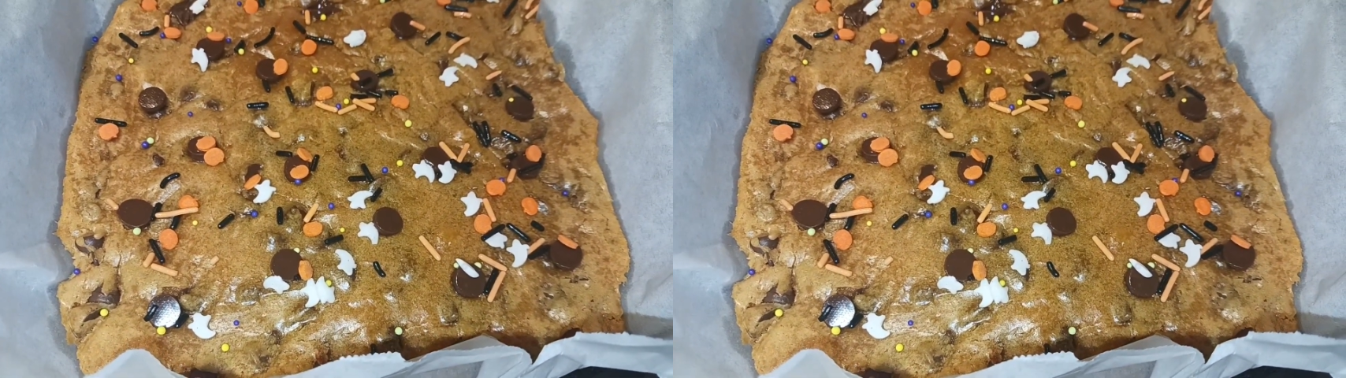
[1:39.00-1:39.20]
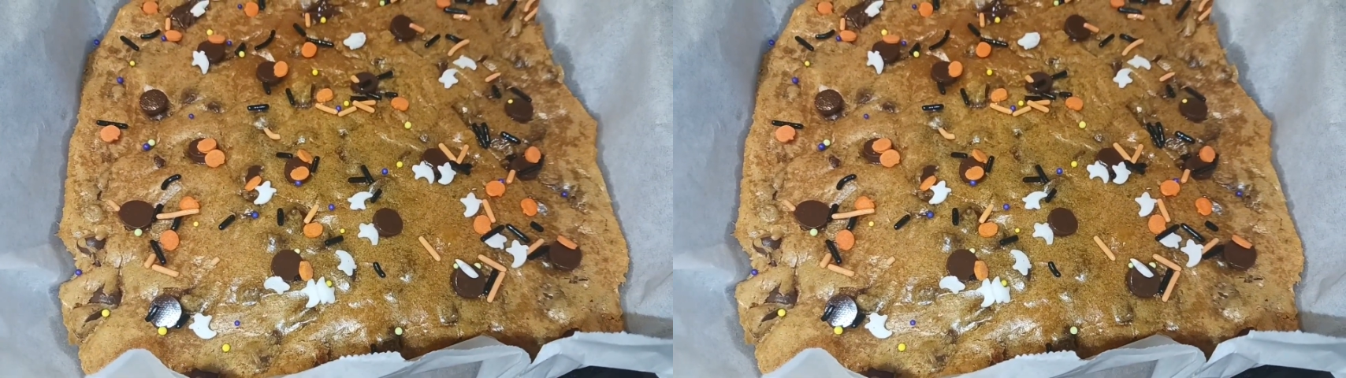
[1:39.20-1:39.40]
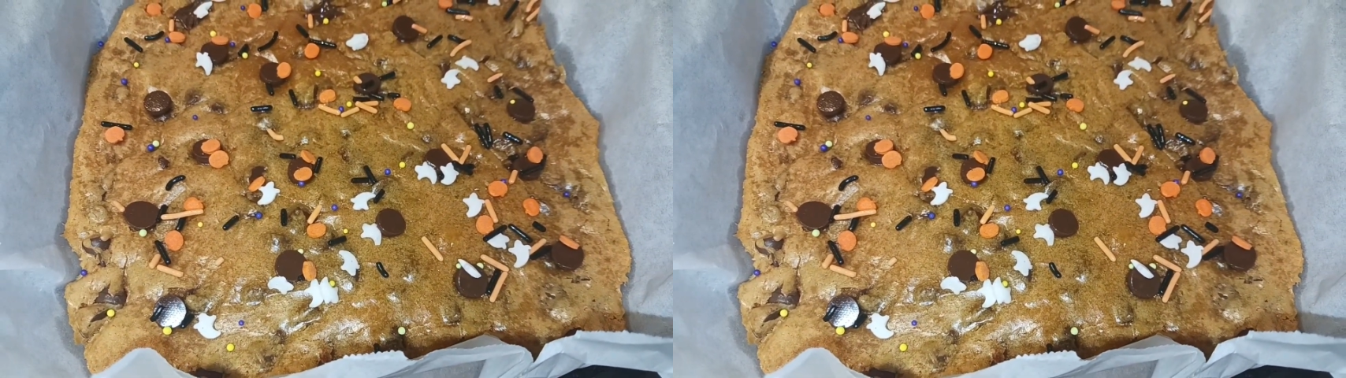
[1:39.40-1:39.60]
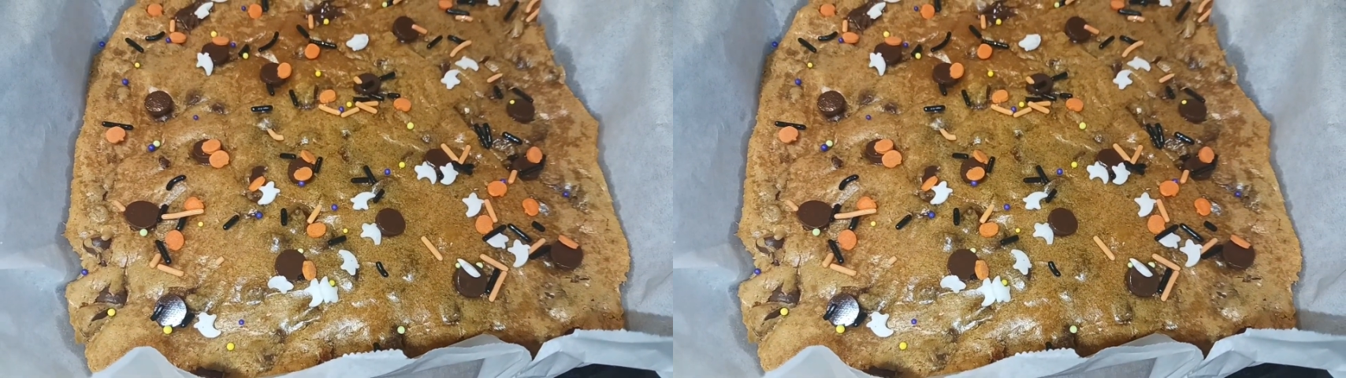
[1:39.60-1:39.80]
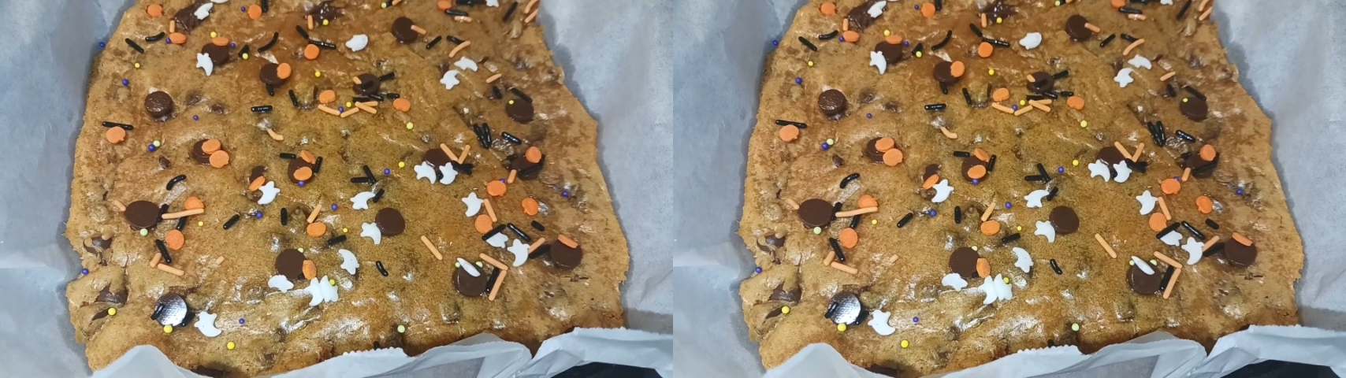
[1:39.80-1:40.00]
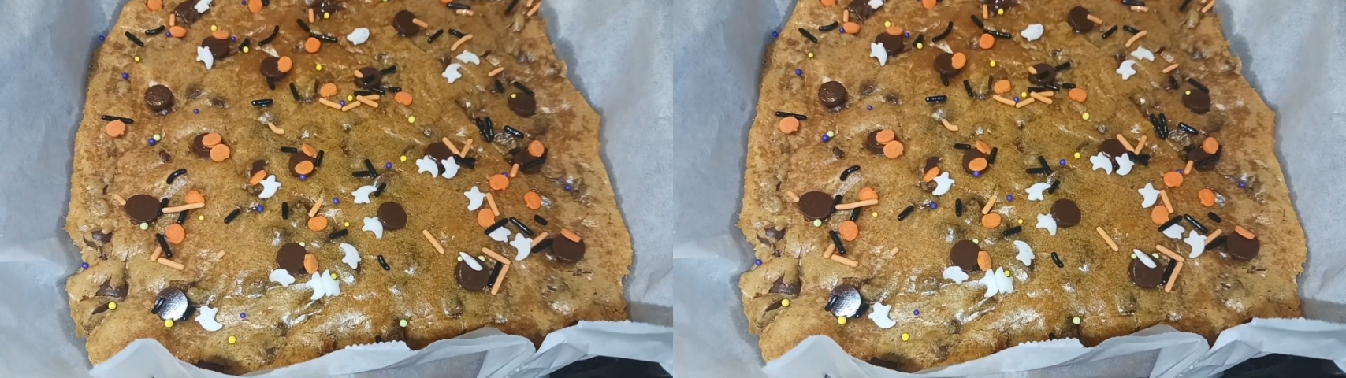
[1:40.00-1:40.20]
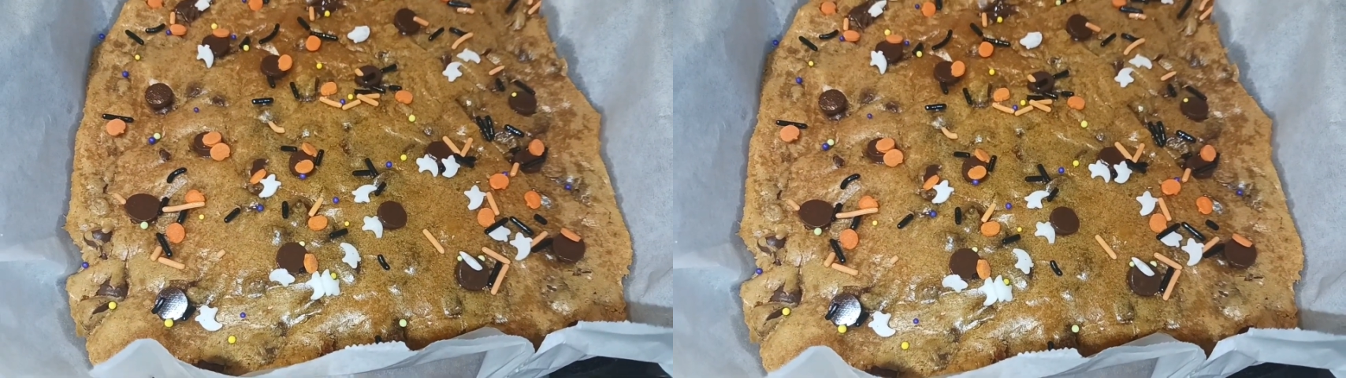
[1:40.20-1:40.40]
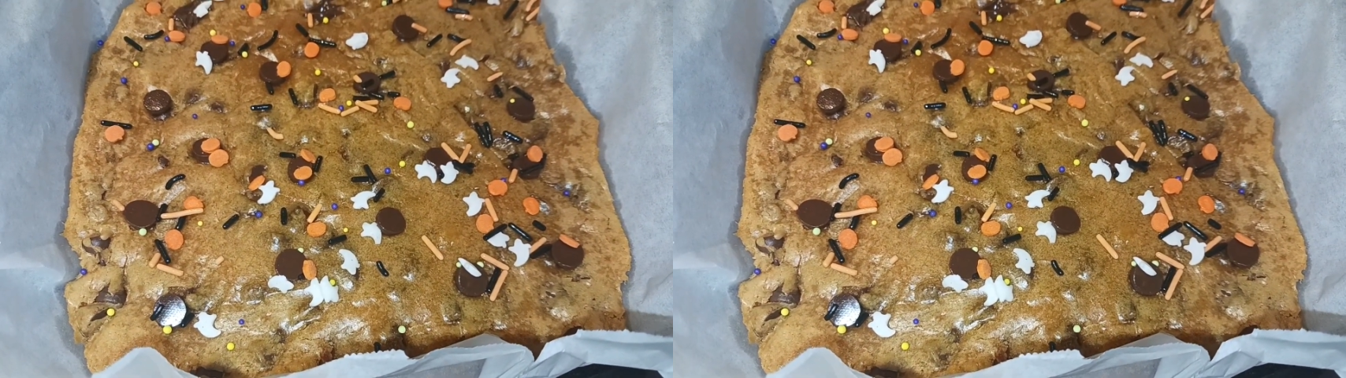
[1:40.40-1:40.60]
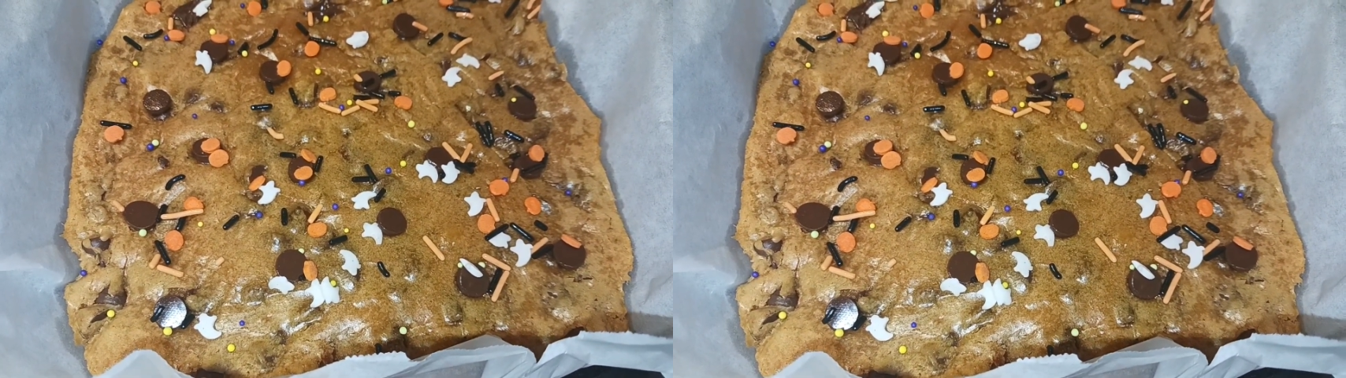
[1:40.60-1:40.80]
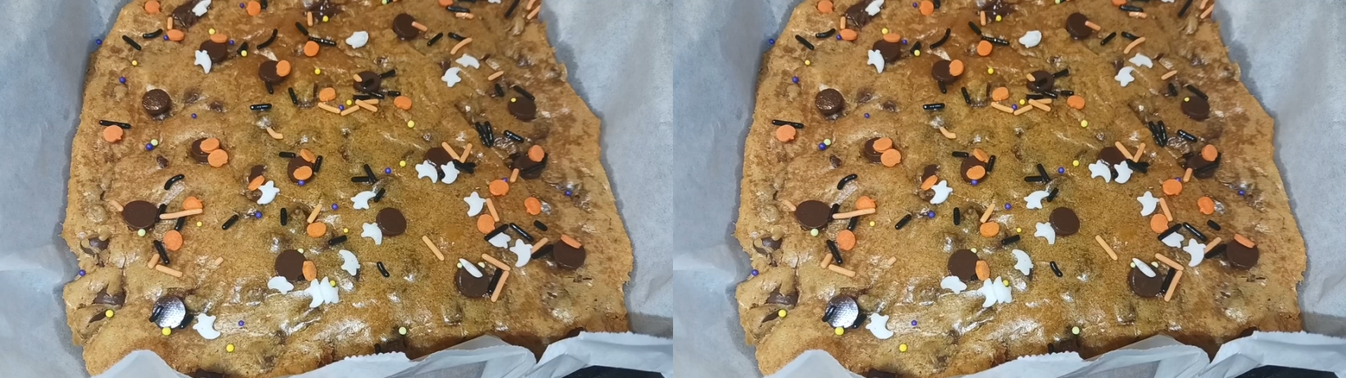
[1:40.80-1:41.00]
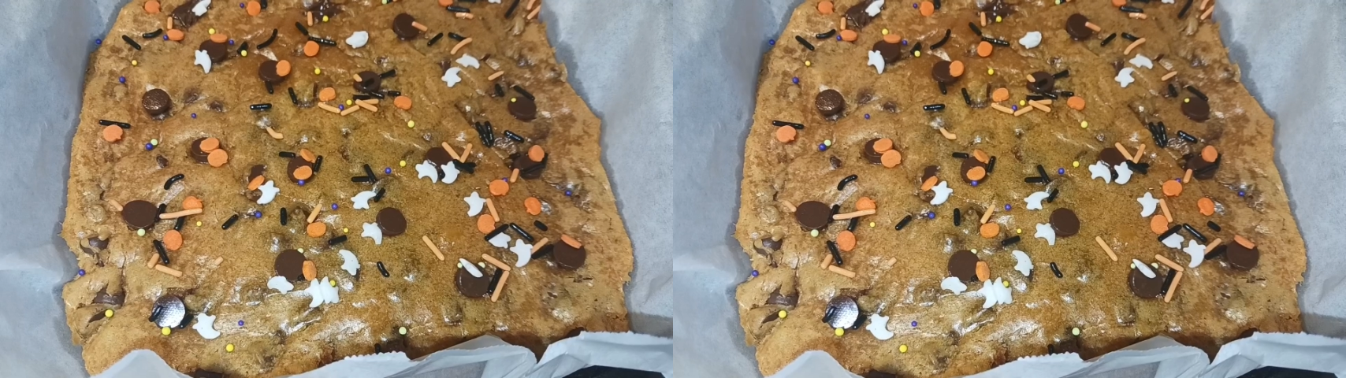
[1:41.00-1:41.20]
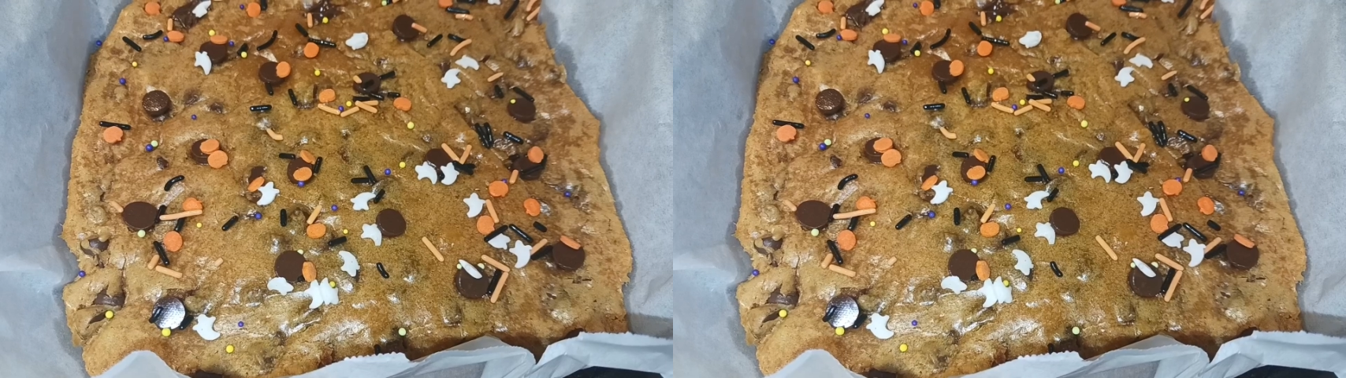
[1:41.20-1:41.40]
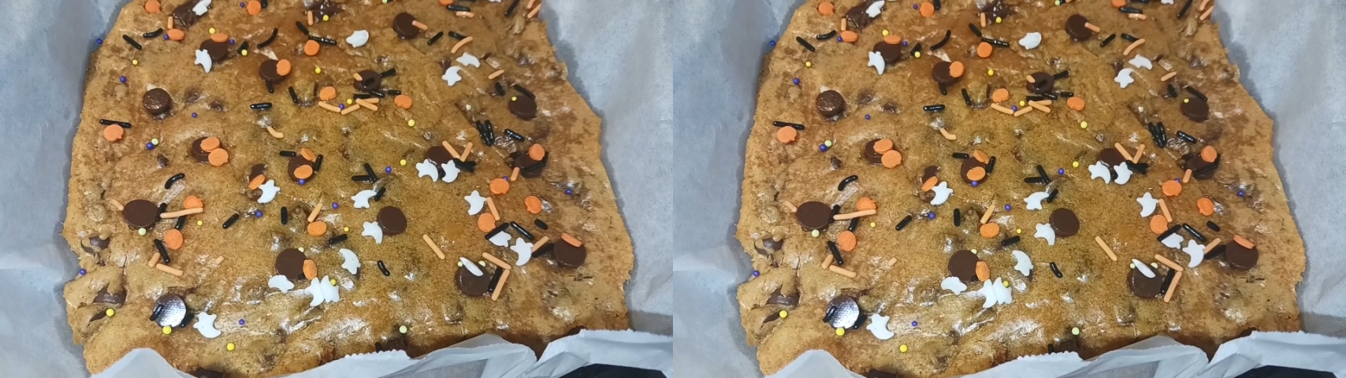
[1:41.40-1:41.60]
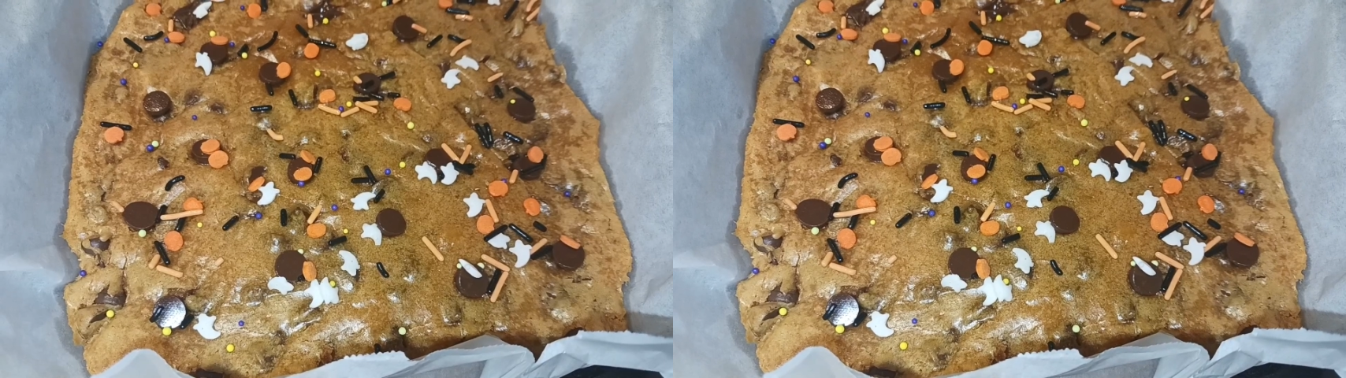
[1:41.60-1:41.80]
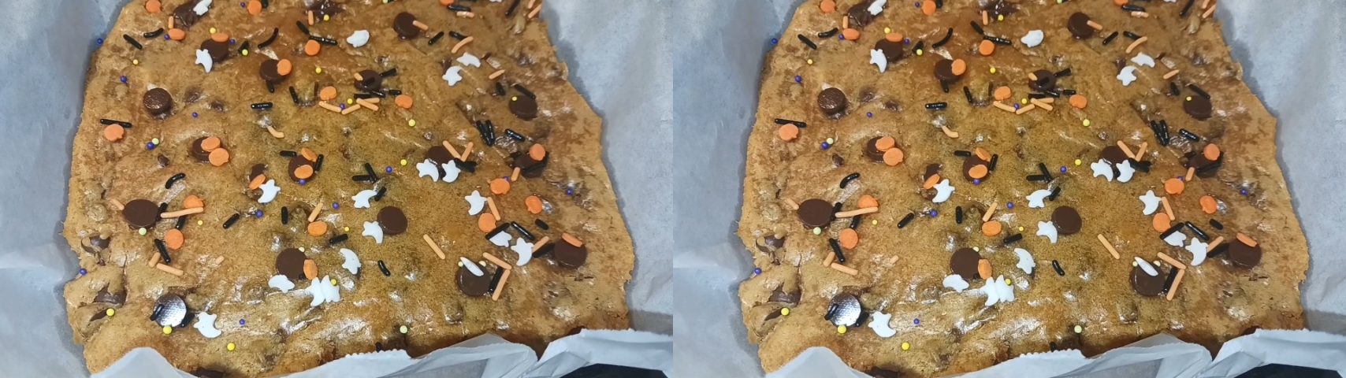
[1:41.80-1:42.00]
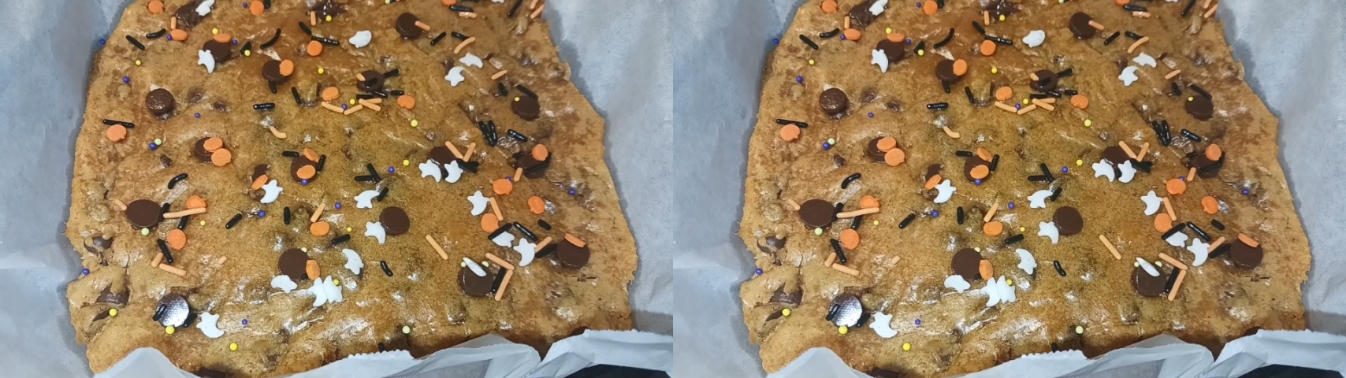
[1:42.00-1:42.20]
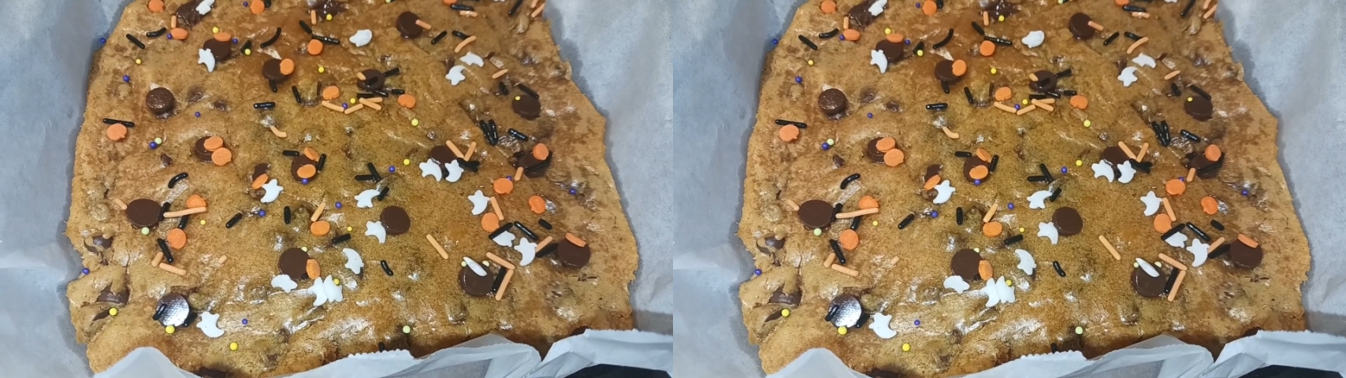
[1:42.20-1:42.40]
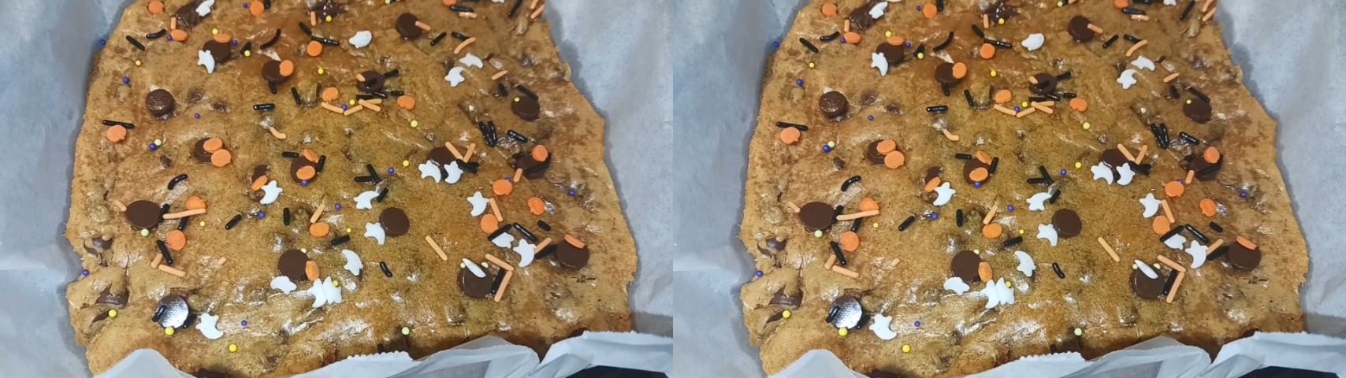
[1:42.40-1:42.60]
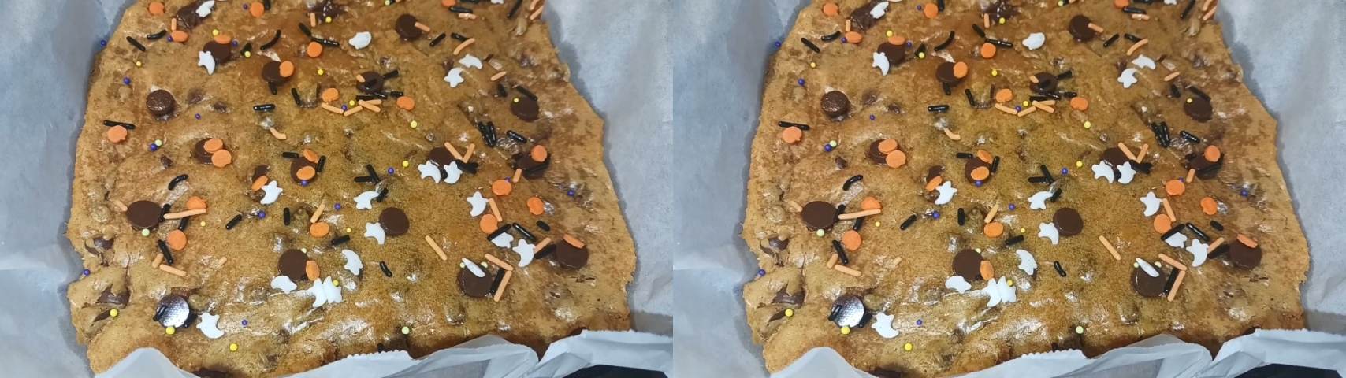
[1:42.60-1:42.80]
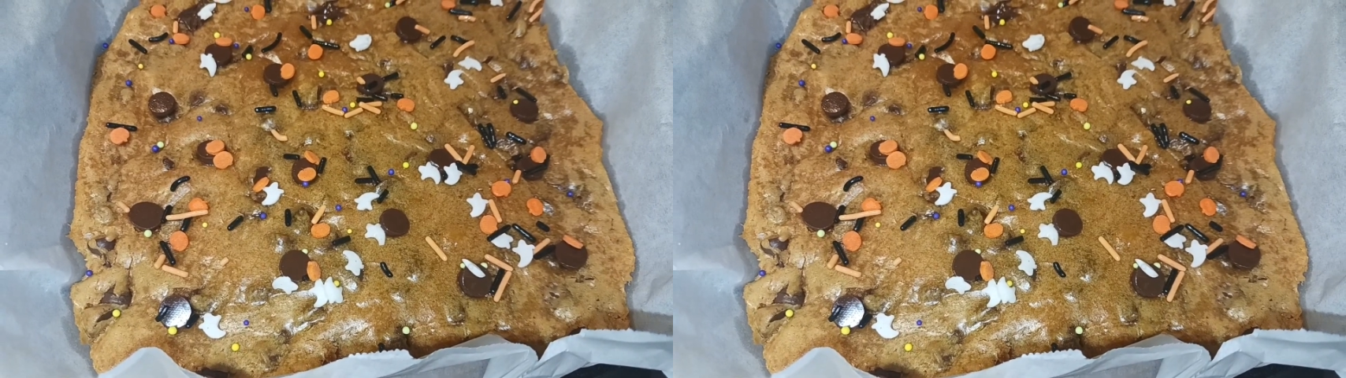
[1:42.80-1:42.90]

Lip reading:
[unreadable: no face in view]